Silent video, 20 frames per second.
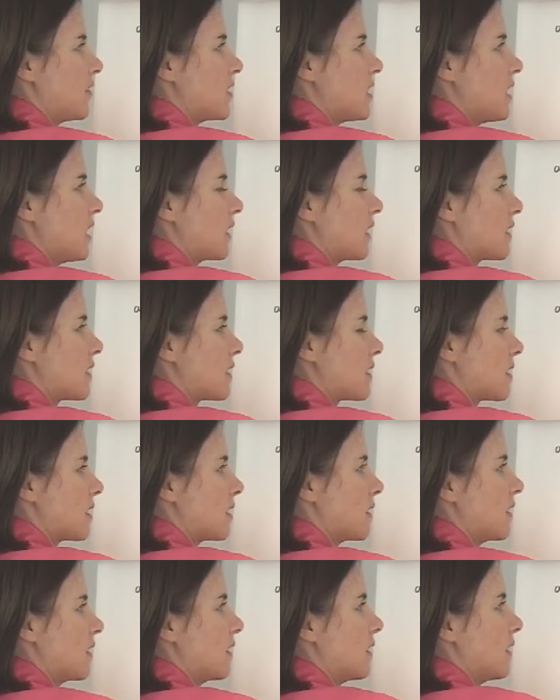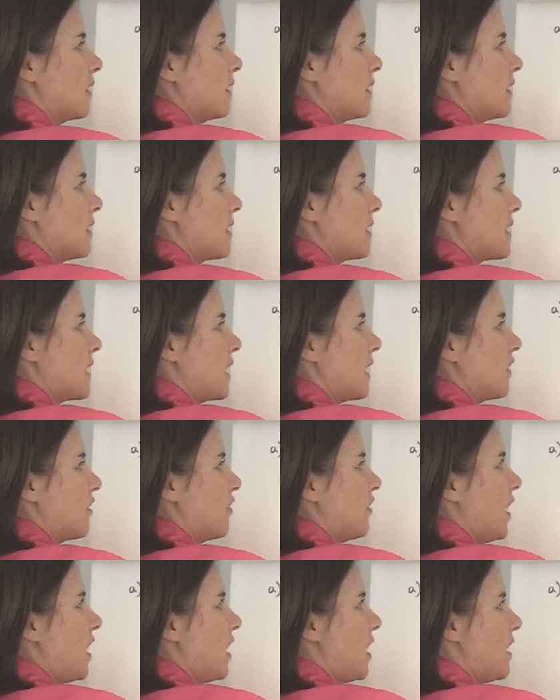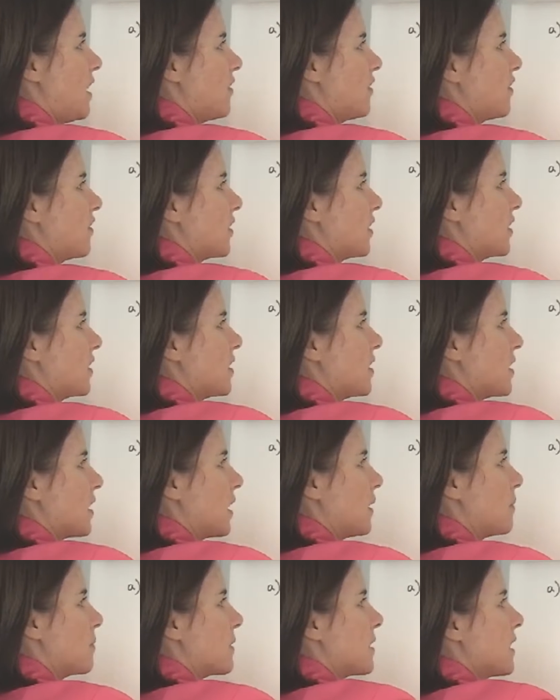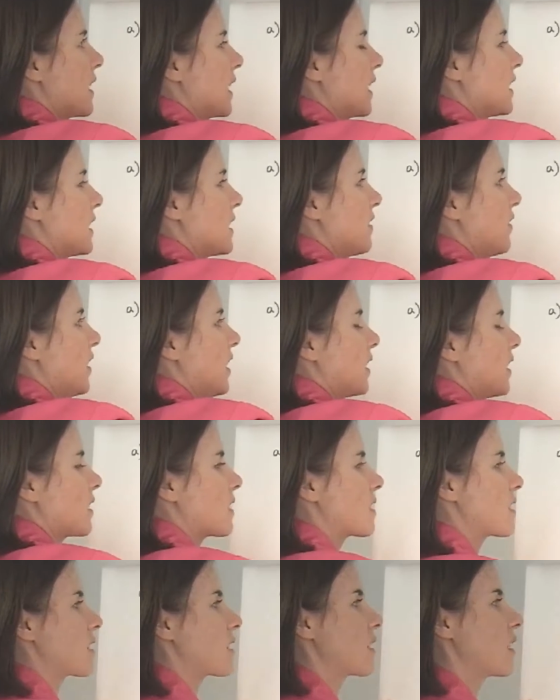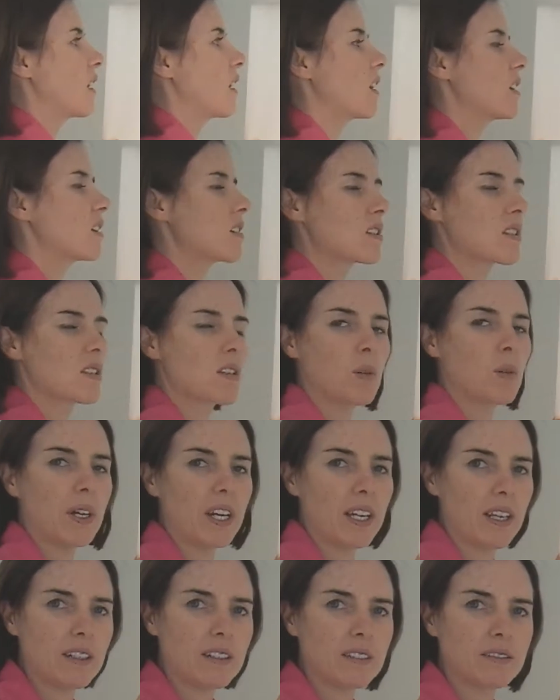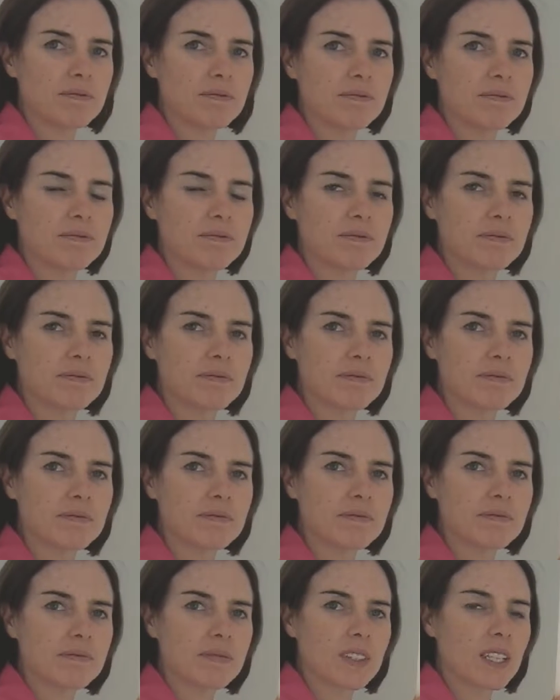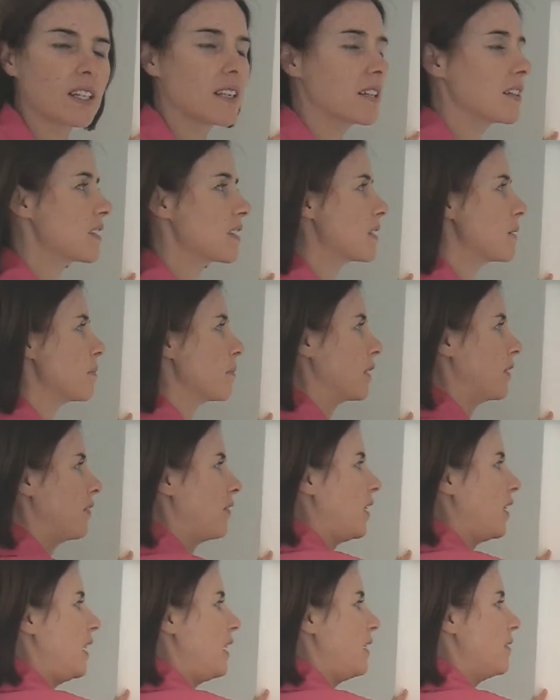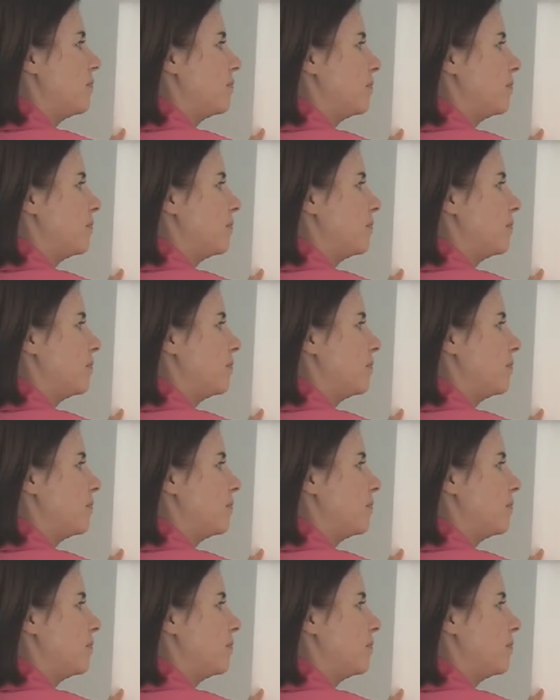of 6, take 5 times negative x squared. Simplify.